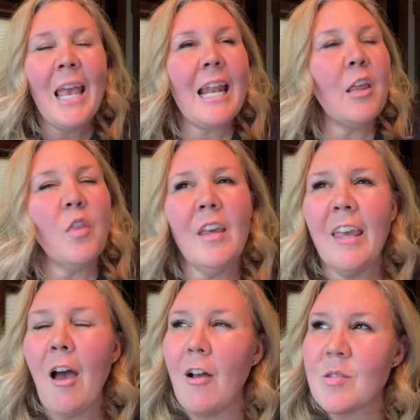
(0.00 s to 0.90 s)
And I think
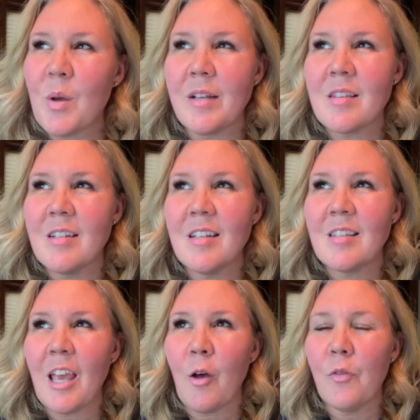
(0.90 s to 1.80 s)
he also has a
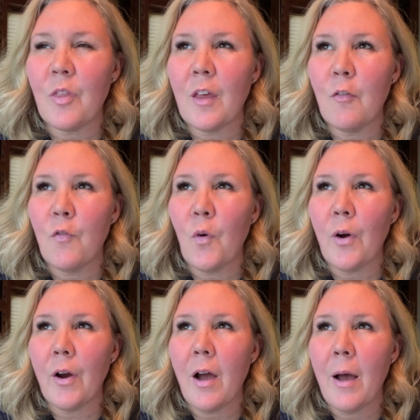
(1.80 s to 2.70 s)
discount thing
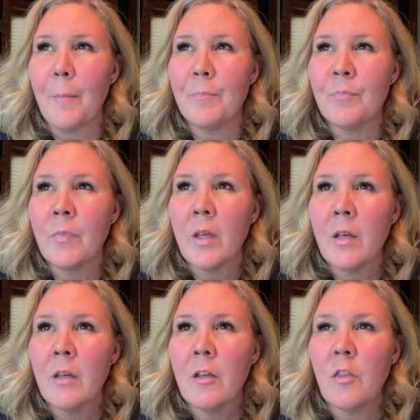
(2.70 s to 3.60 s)
for
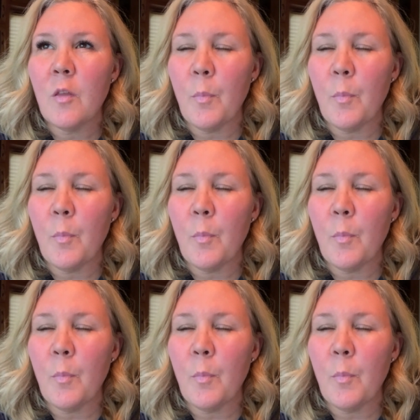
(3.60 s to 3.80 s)
the